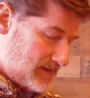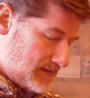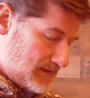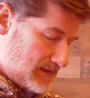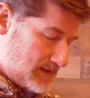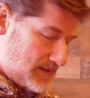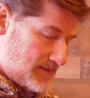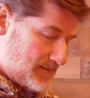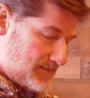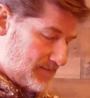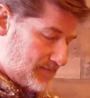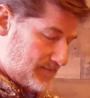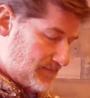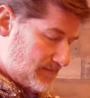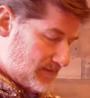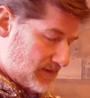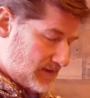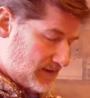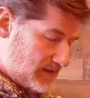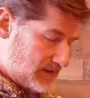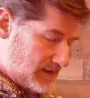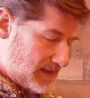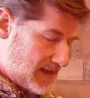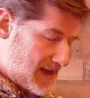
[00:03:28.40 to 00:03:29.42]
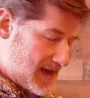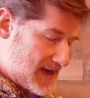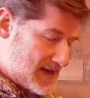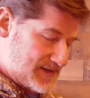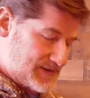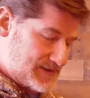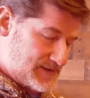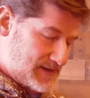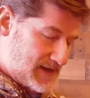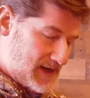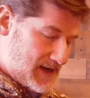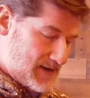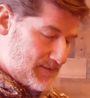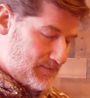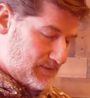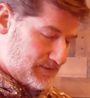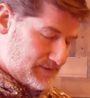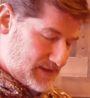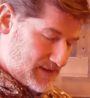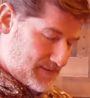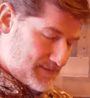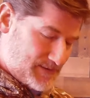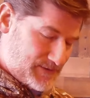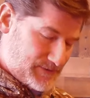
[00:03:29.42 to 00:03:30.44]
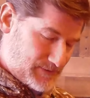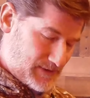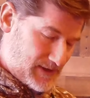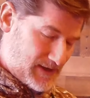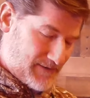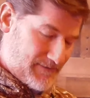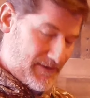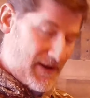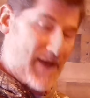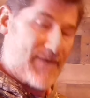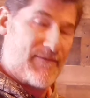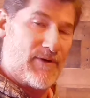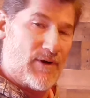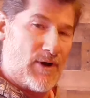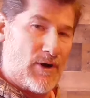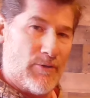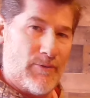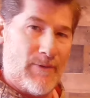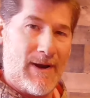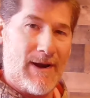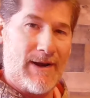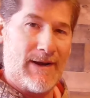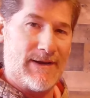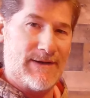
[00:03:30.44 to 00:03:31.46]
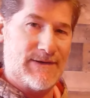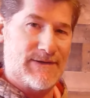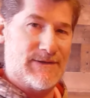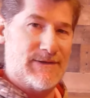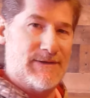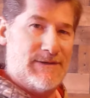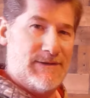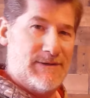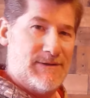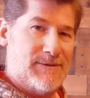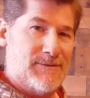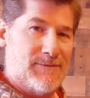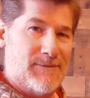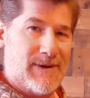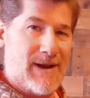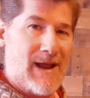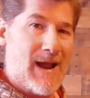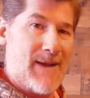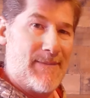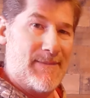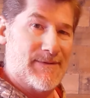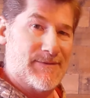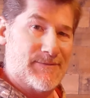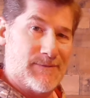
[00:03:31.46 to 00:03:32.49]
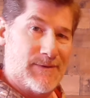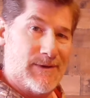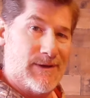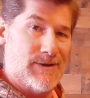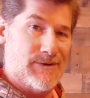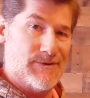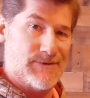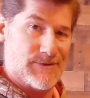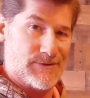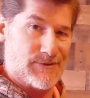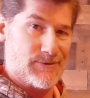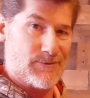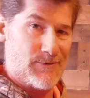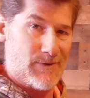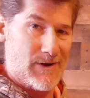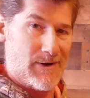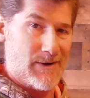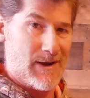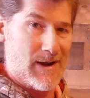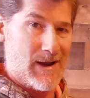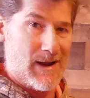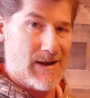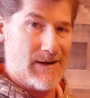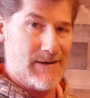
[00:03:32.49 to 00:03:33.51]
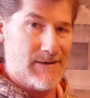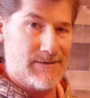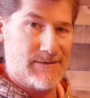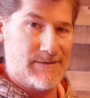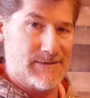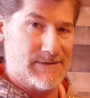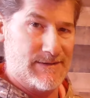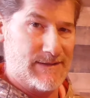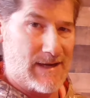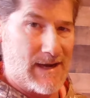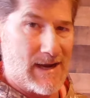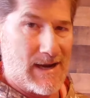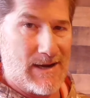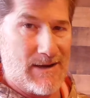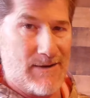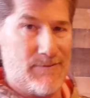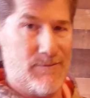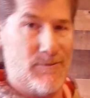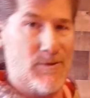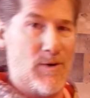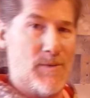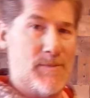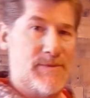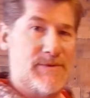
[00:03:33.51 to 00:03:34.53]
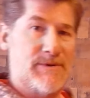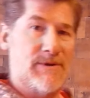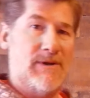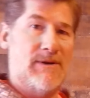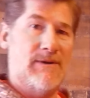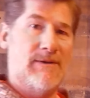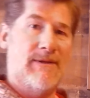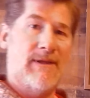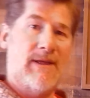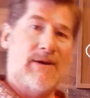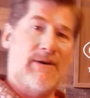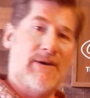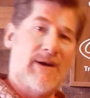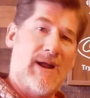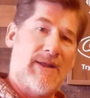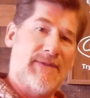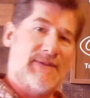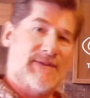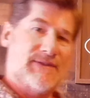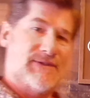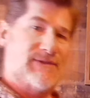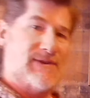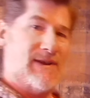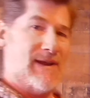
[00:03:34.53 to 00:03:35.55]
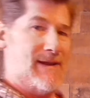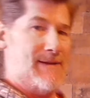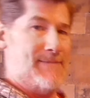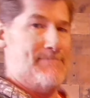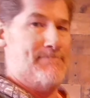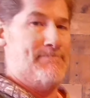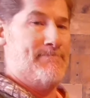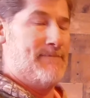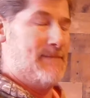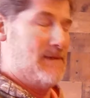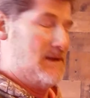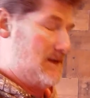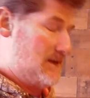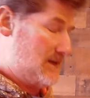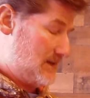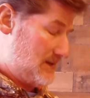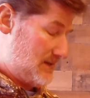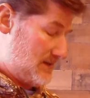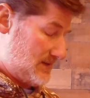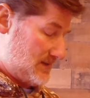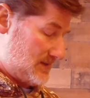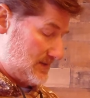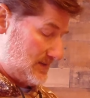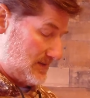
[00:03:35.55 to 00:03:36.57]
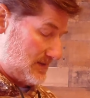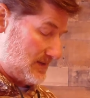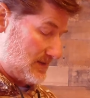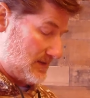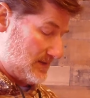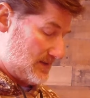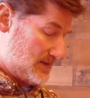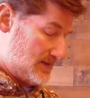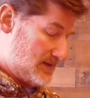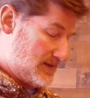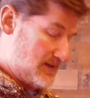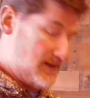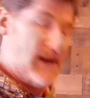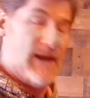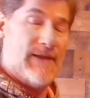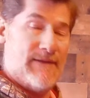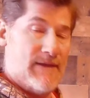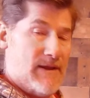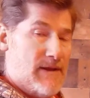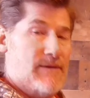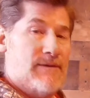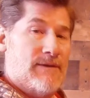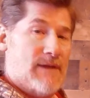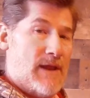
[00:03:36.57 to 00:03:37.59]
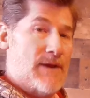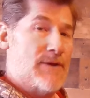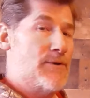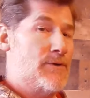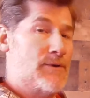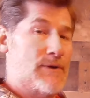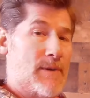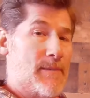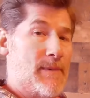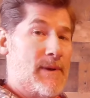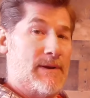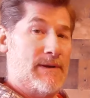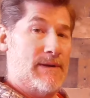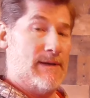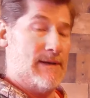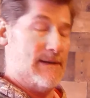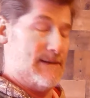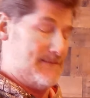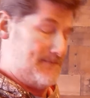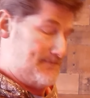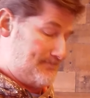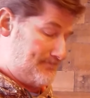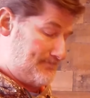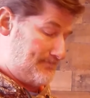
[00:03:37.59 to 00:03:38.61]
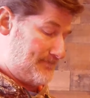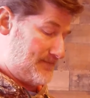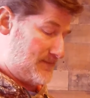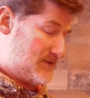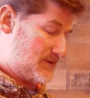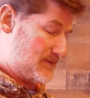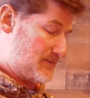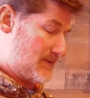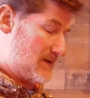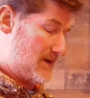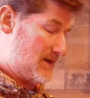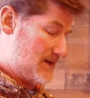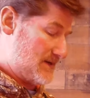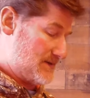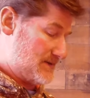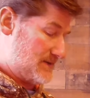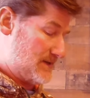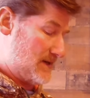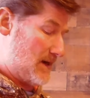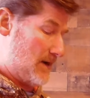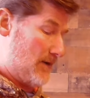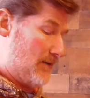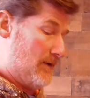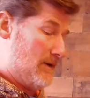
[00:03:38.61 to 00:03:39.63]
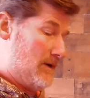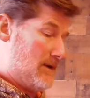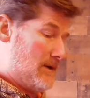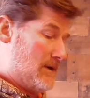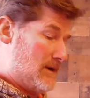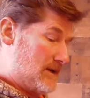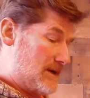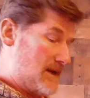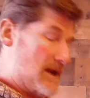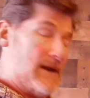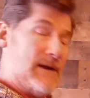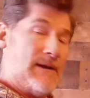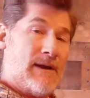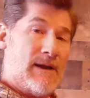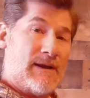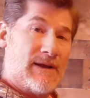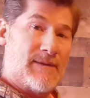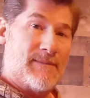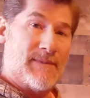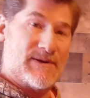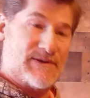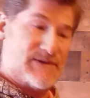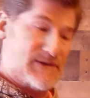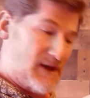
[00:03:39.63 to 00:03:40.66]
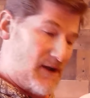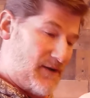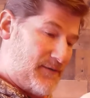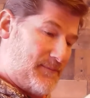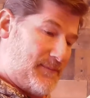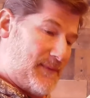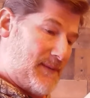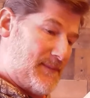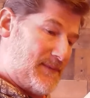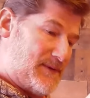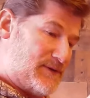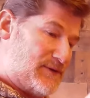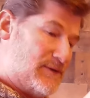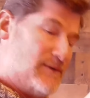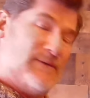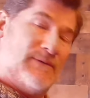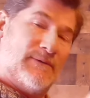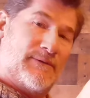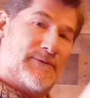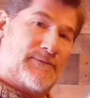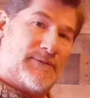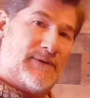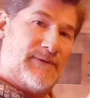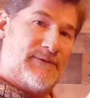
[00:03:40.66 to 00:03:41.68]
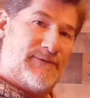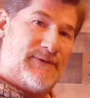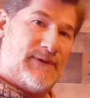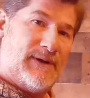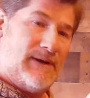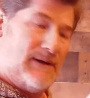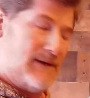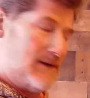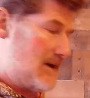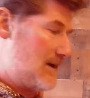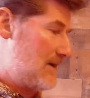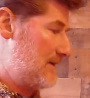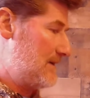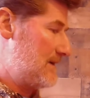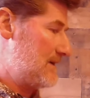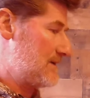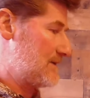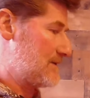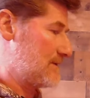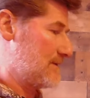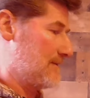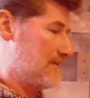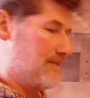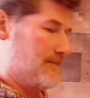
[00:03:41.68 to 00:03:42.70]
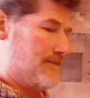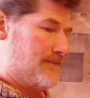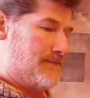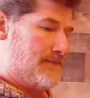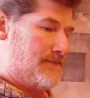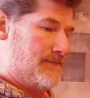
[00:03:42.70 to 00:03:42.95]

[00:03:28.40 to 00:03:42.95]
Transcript: Um, in class, I will demonstrate, if I haven't already, to you what happens when you use a square knot to tie ropes that are not the same. Uh, and, and they, they do come undone, which is the way it is. Now, again, I give myself maybe two or three feet on this.